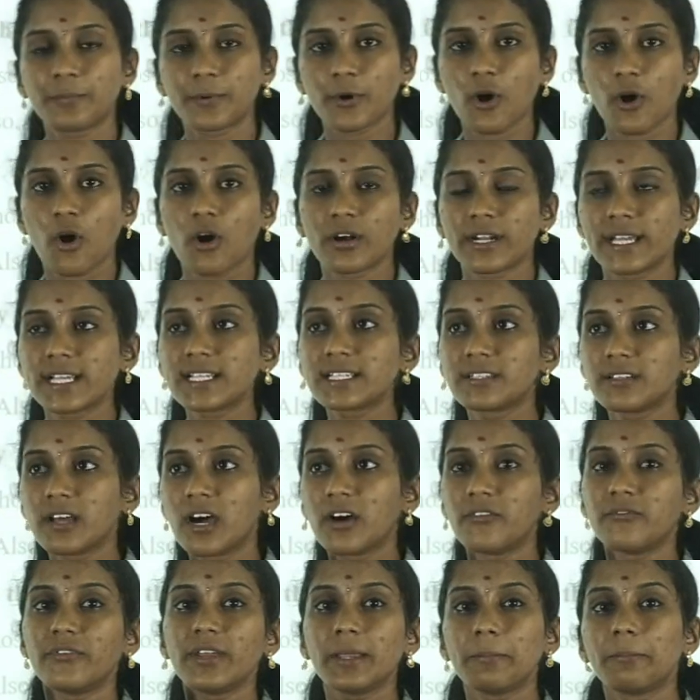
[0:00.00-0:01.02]
products
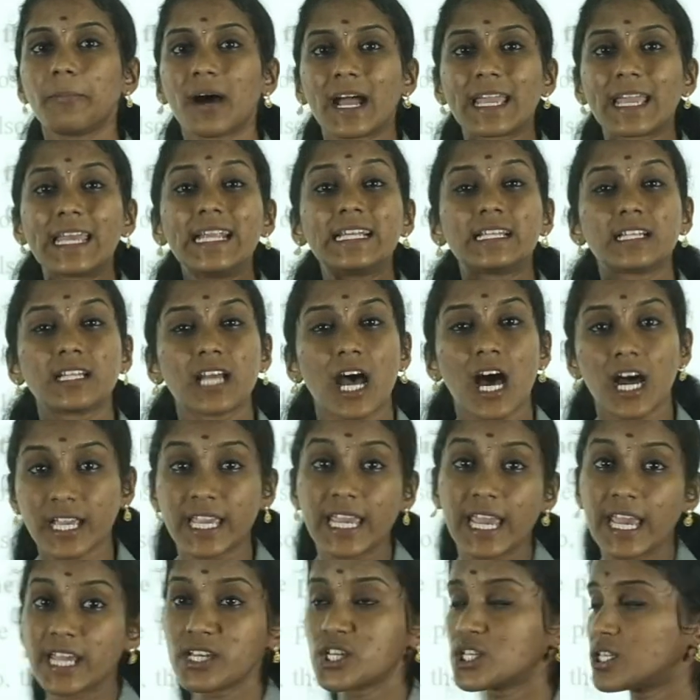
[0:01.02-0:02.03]
we buy it in
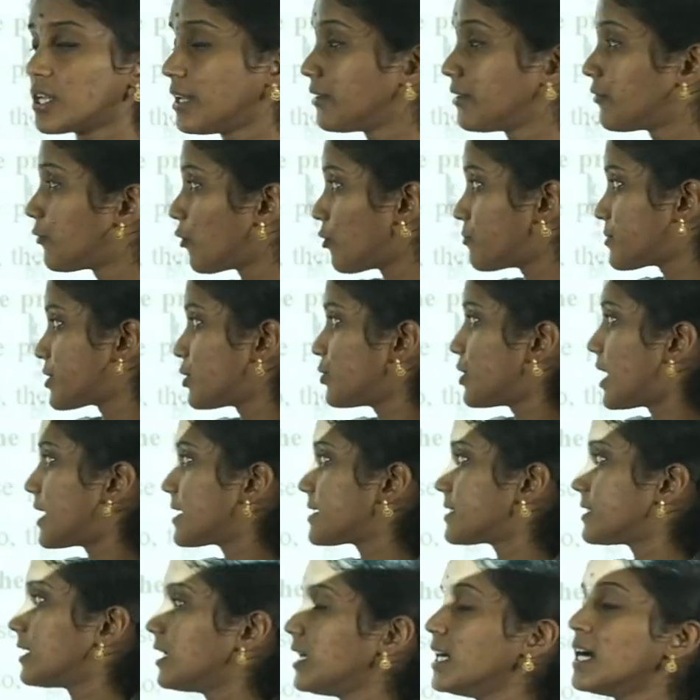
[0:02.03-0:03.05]
occasional form. So that
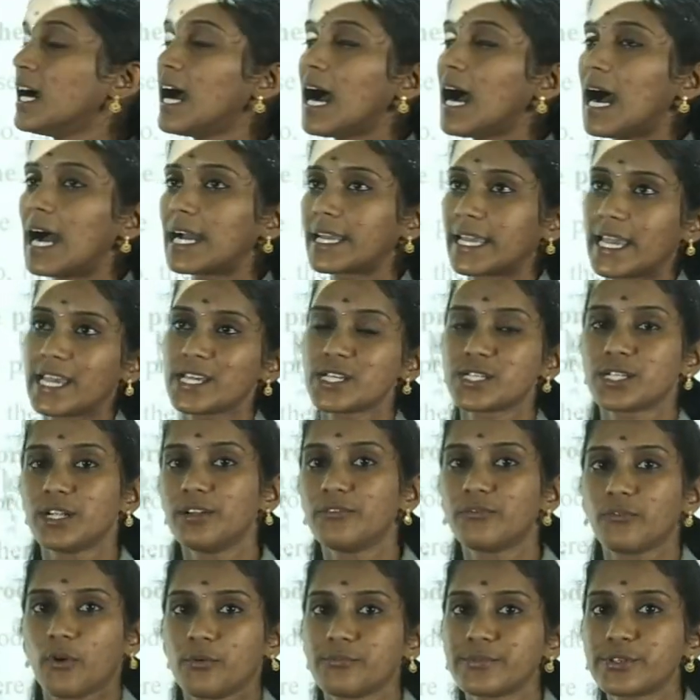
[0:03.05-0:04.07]
is the occasional
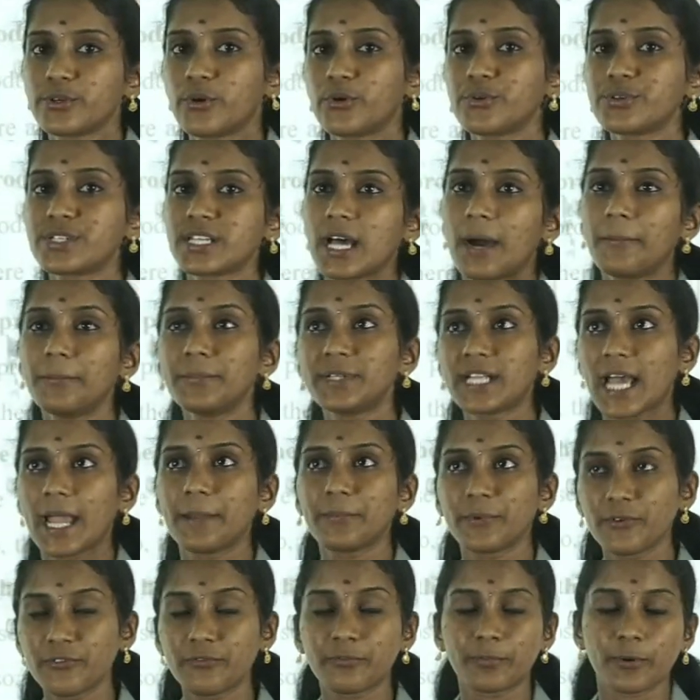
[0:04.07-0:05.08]
form. So some type
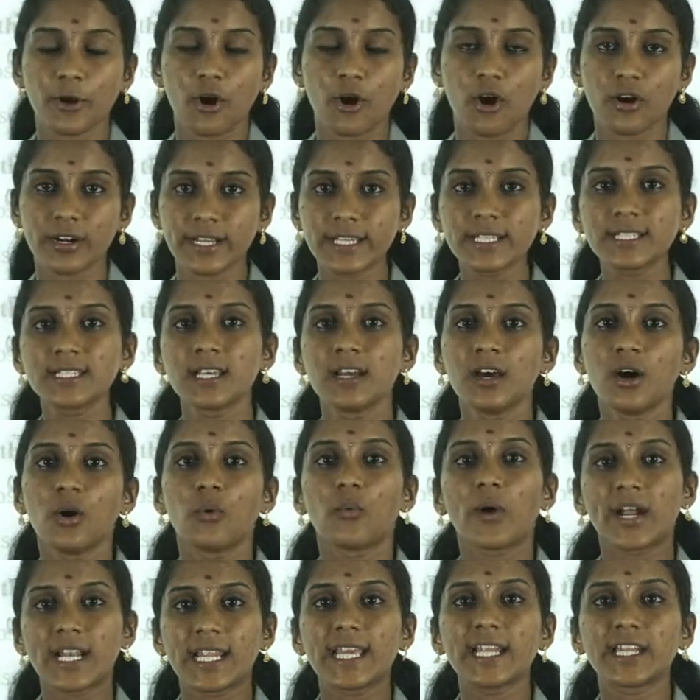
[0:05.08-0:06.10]
of products
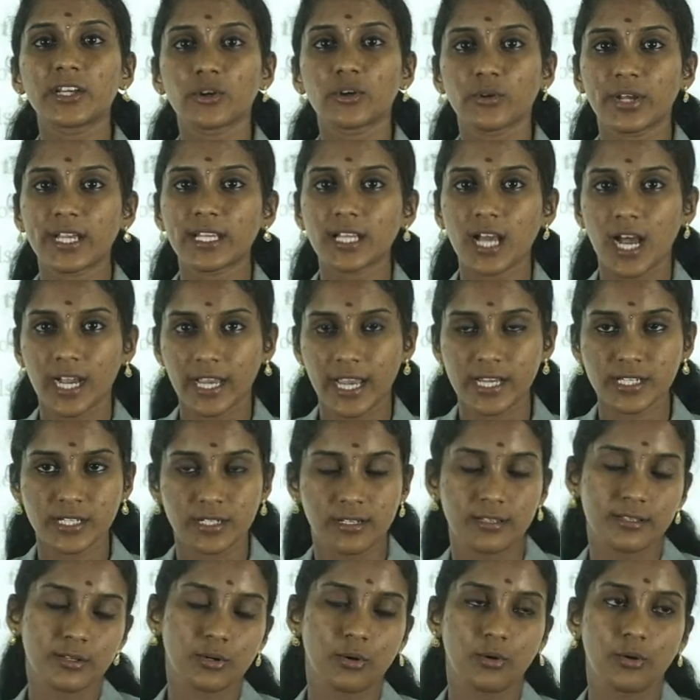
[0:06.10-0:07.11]
only during the
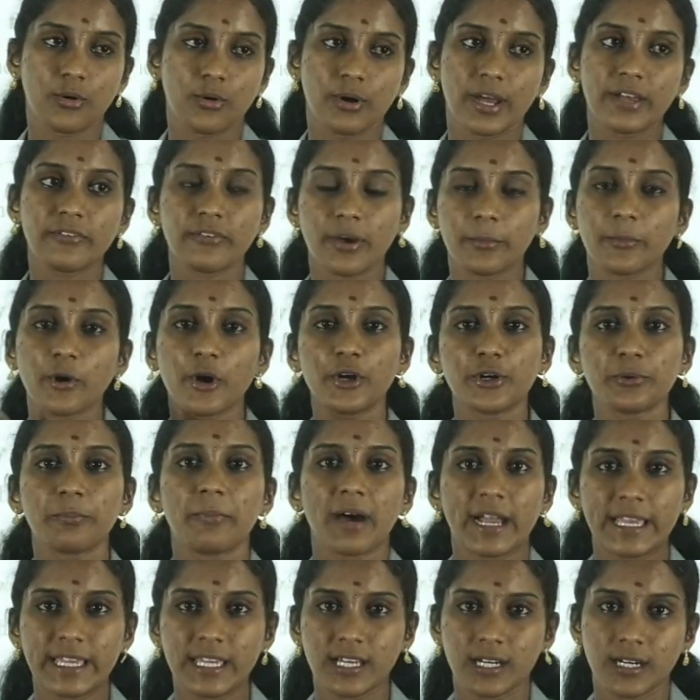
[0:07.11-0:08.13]
occasional. So if I'm going to
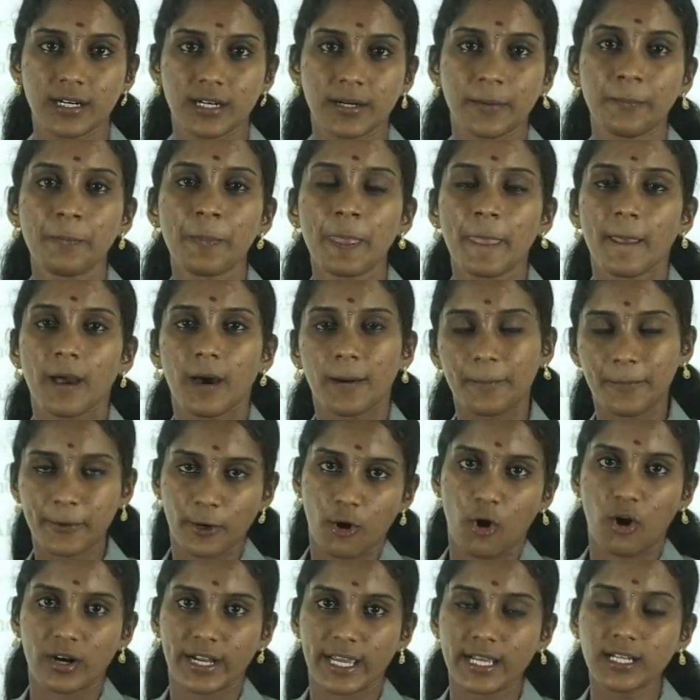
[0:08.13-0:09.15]
buy a
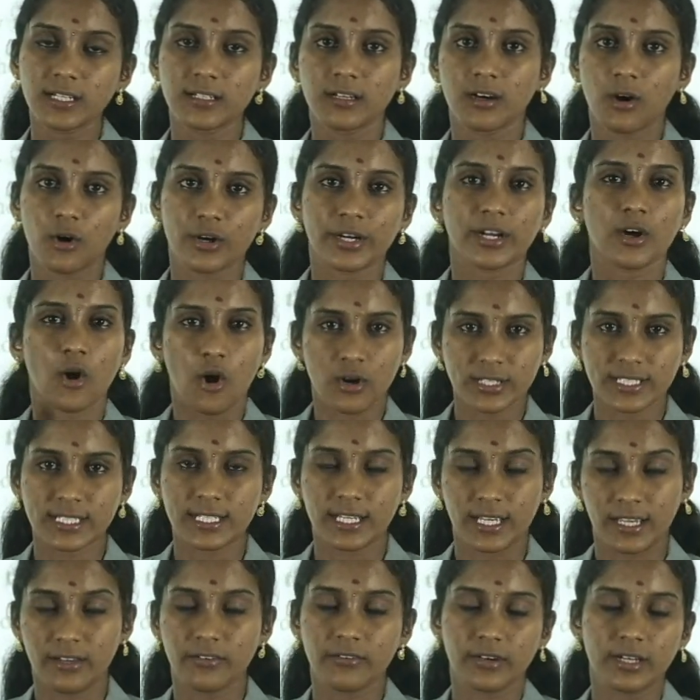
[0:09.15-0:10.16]
product or
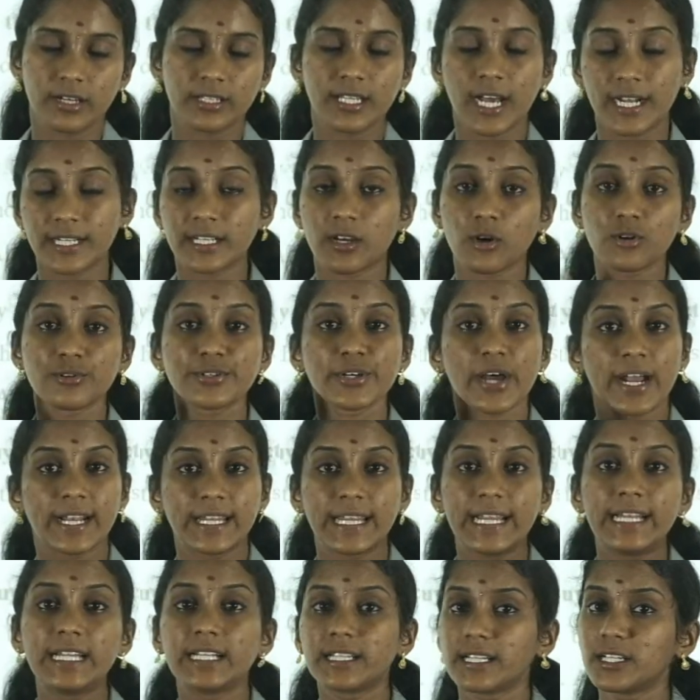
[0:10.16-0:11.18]
cost, that also I
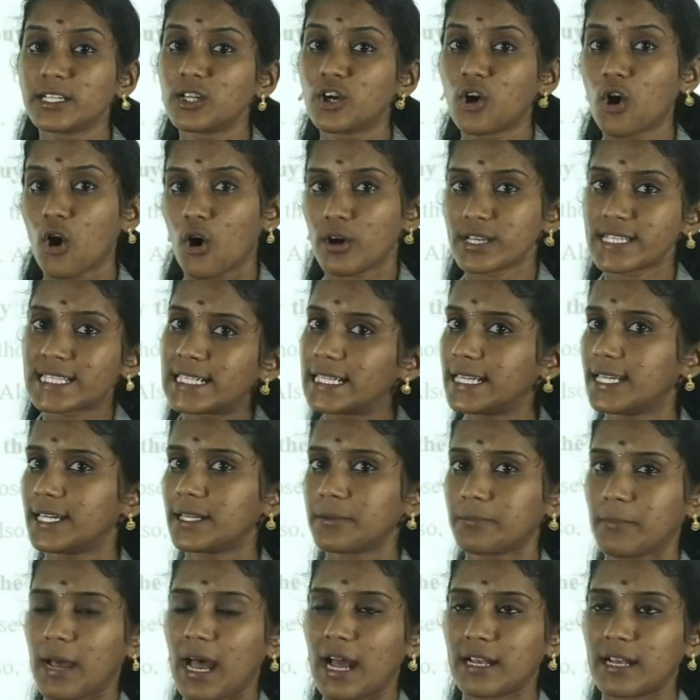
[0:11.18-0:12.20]
need it in
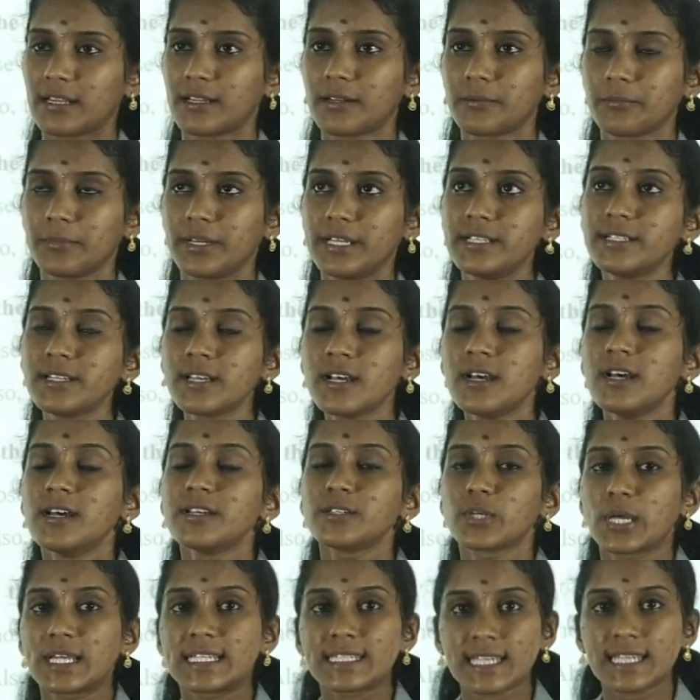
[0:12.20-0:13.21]
costlier manner means,
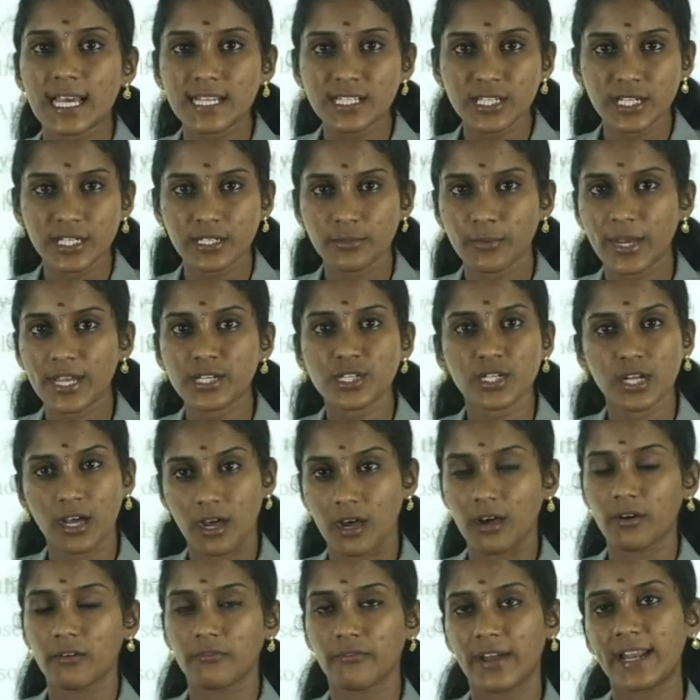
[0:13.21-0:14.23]
so in such situation
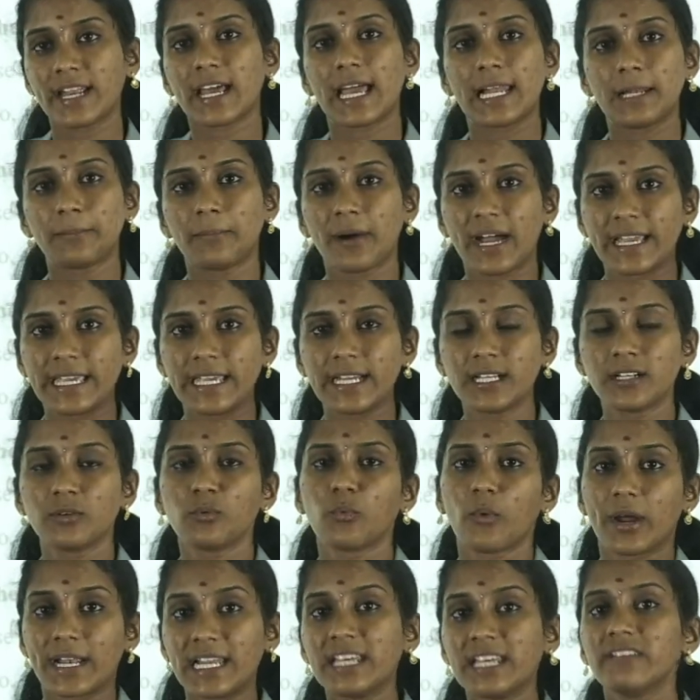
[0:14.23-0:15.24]
when I'll buy it
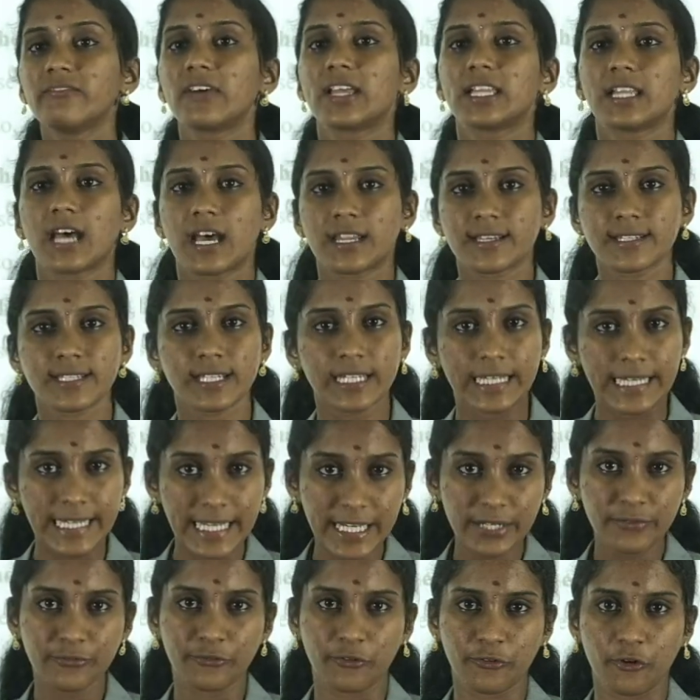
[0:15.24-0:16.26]
only when there is a
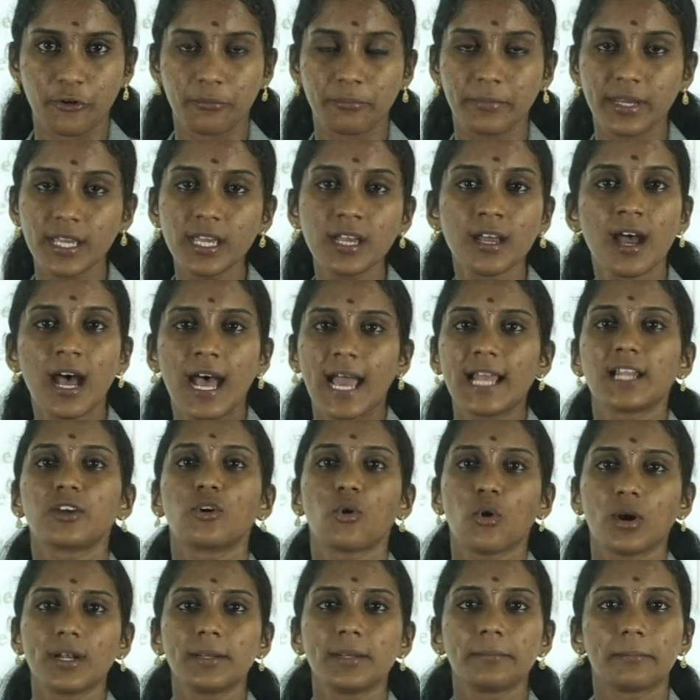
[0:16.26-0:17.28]
need for me, I'll
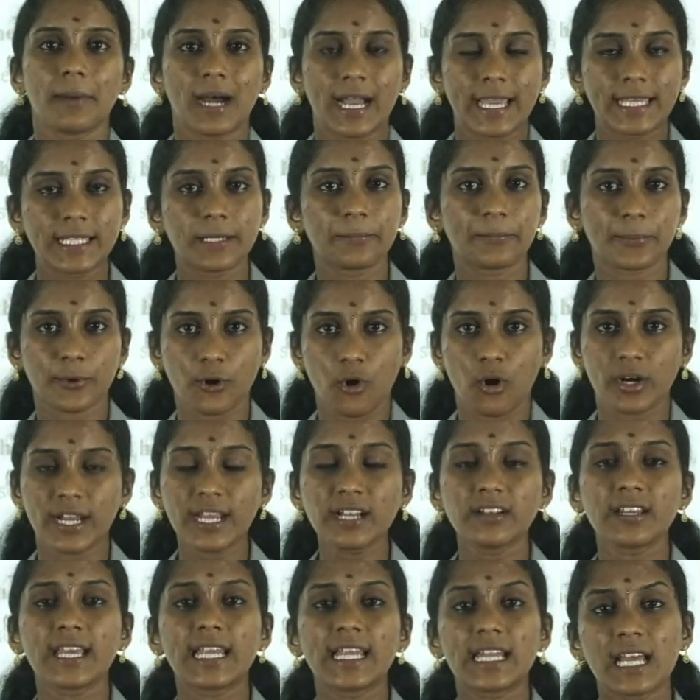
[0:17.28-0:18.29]
go and buy the product
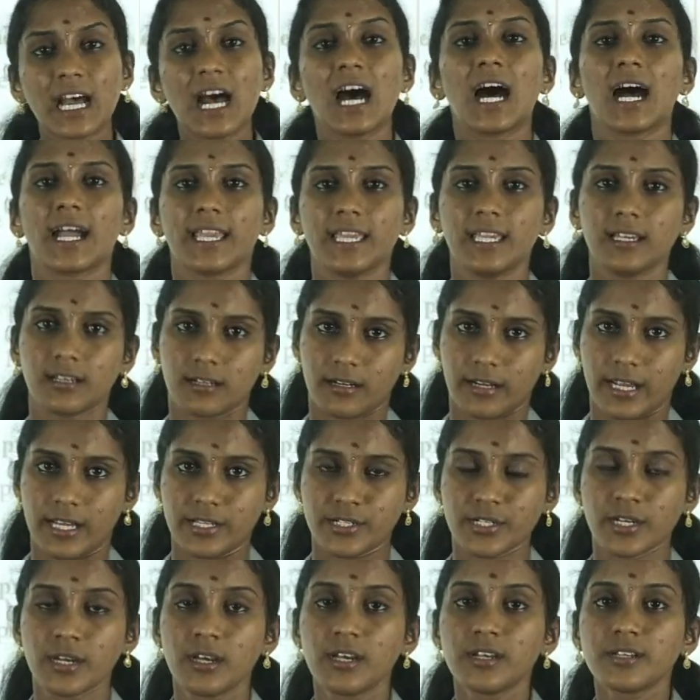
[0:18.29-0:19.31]
product in a higher
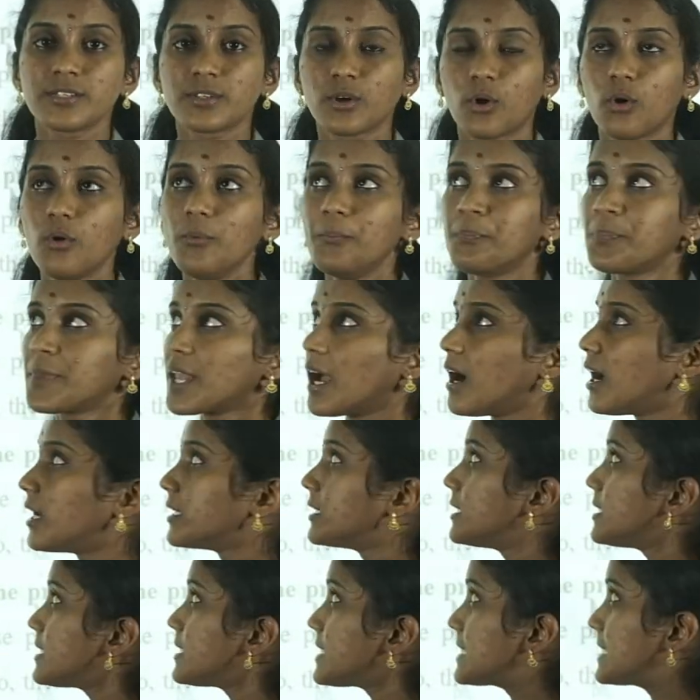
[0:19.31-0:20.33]
range. So
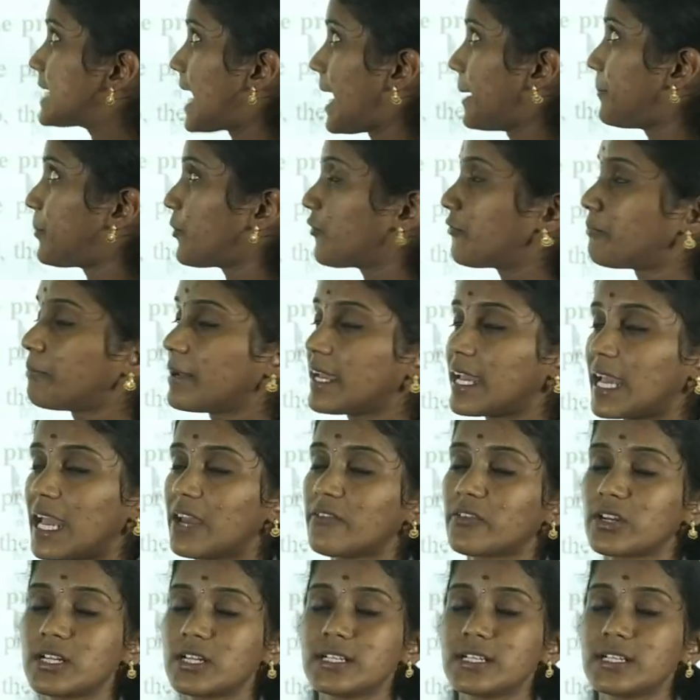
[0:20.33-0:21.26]
this type of behavioral